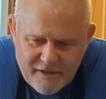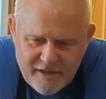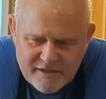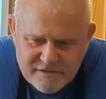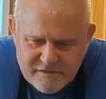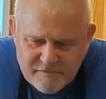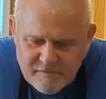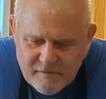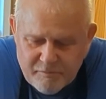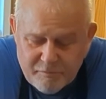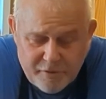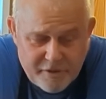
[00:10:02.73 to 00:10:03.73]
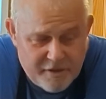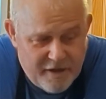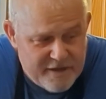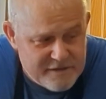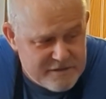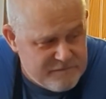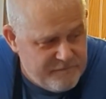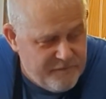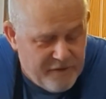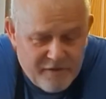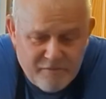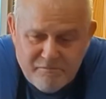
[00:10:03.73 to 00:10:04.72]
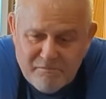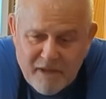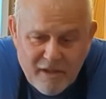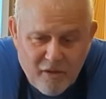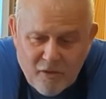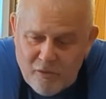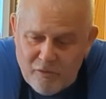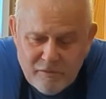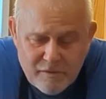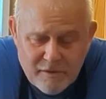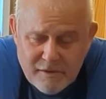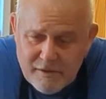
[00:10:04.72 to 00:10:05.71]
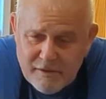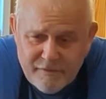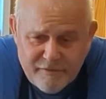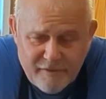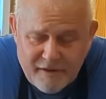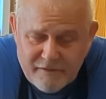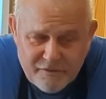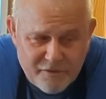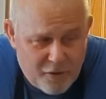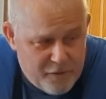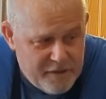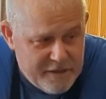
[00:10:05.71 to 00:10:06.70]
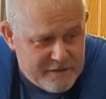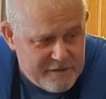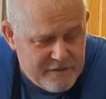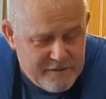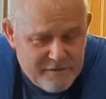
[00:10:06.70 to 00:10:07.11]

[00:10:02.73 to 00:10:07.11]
has a pretty nice, very mellow flavor, no heat.